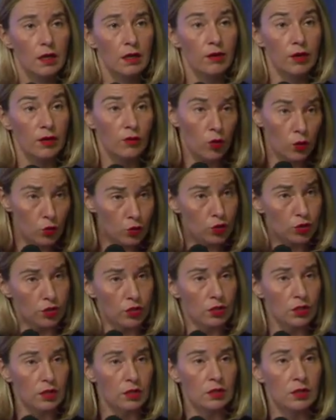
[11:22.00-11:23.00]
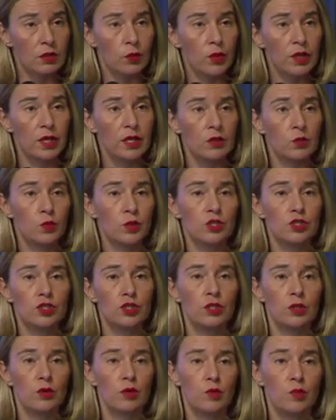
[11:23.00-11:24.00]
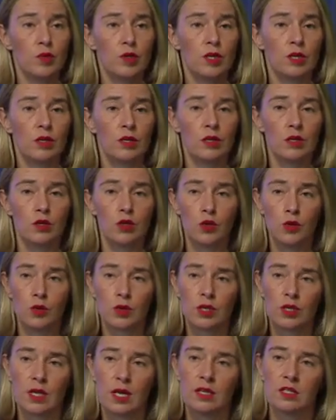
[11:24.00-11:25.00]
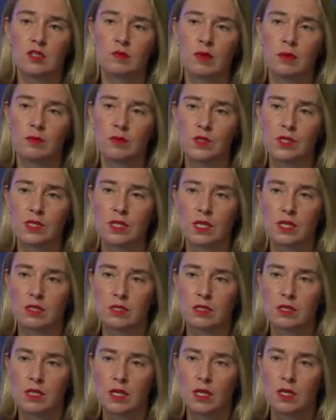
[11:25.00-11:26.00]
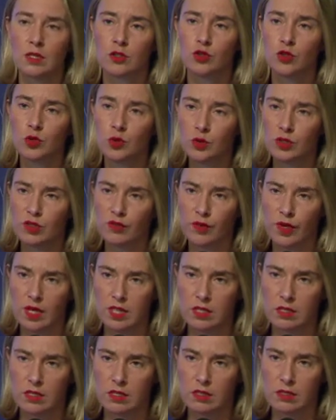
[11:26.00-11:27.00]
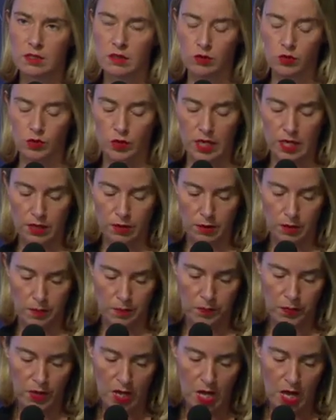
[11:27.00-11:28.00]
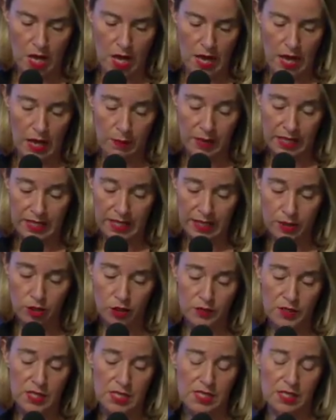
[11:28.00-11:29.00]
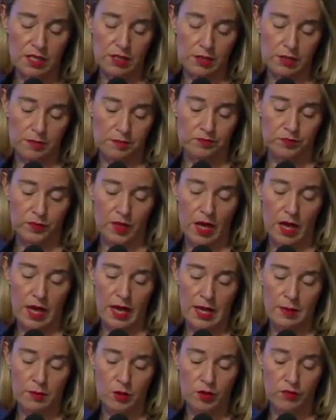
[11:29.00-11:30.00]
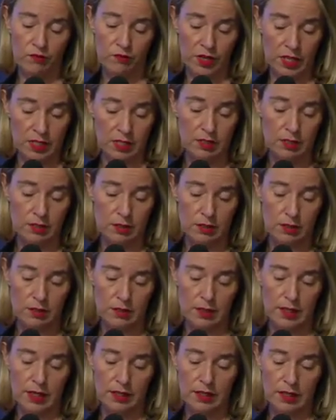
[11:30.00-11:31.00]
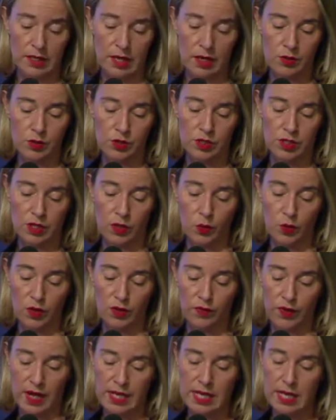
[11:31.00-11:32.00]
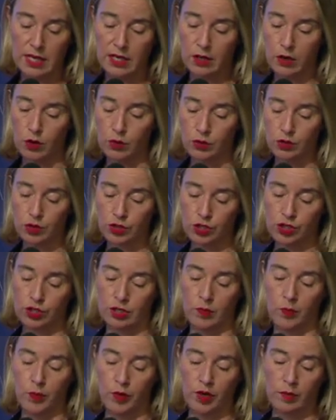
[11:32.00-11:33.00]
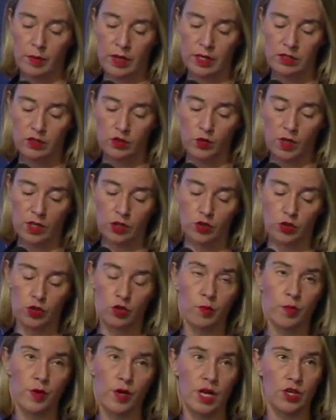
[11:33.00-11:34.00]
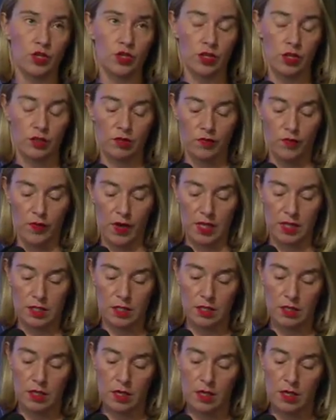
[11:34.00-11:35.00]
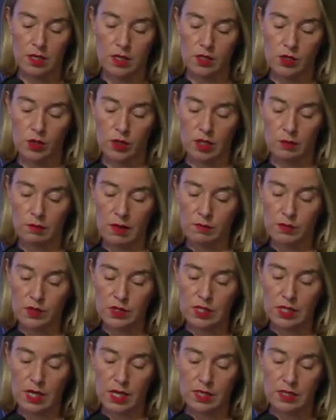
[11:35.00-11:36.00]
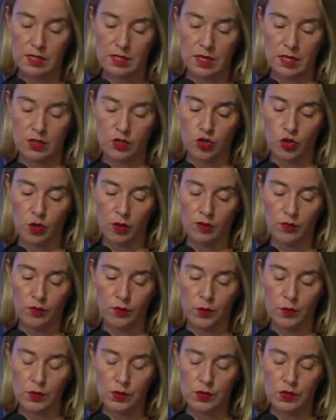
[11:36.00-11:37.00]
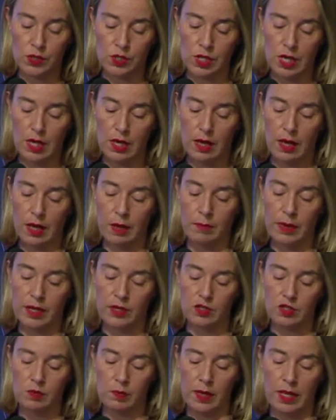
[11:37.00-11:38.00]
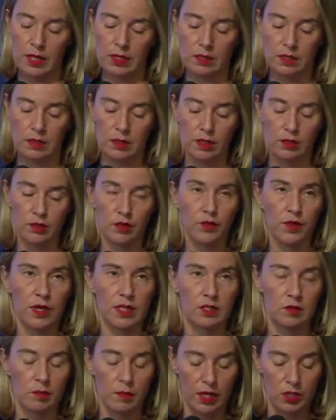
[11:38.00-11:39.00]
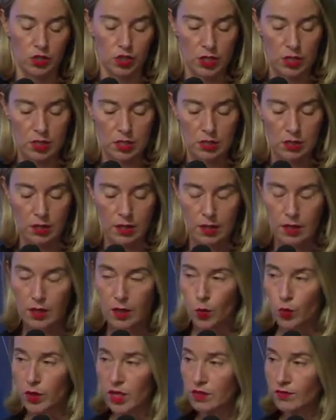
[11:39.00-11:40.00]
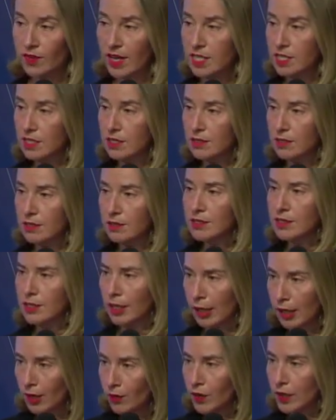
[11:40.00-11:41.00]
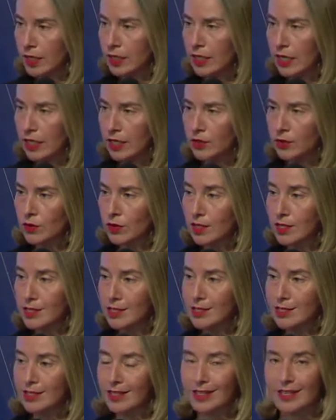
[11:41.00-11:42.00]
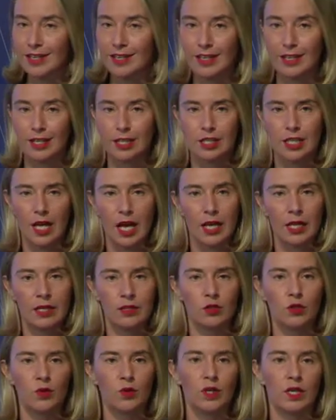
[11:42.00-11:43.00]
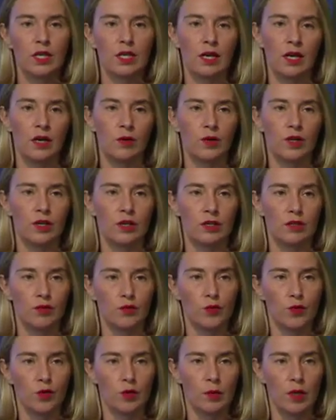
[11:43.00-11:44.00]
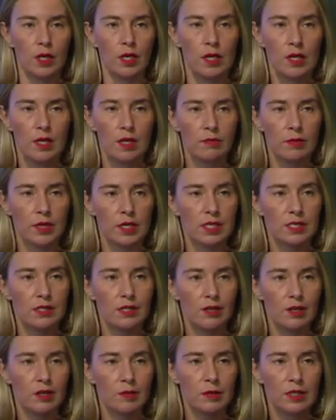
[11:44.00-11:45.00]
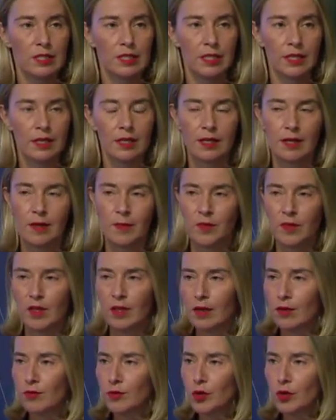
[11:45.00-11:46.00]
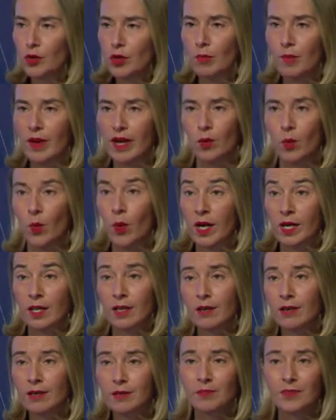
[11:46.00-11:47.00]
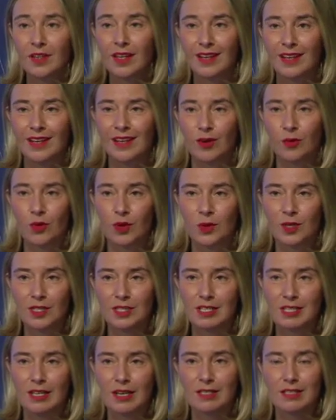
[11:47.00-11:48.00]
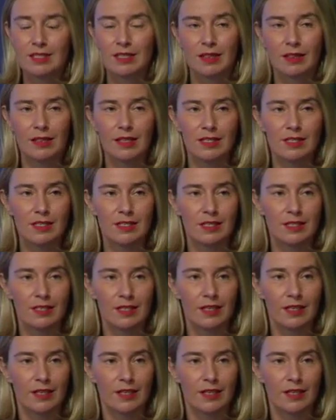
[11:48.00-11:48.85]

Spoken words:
revolution in the way in which the European Union and its member states do defence together. And by the end of this year, I am convinced that the Council will finally launch a permanent structured cooperation on defence so that member states can join forces and better spend their defence budgets. We advanced significantly on this in Tallinn during our informal ministerial meeting. If you look back 1 year, we were discussing this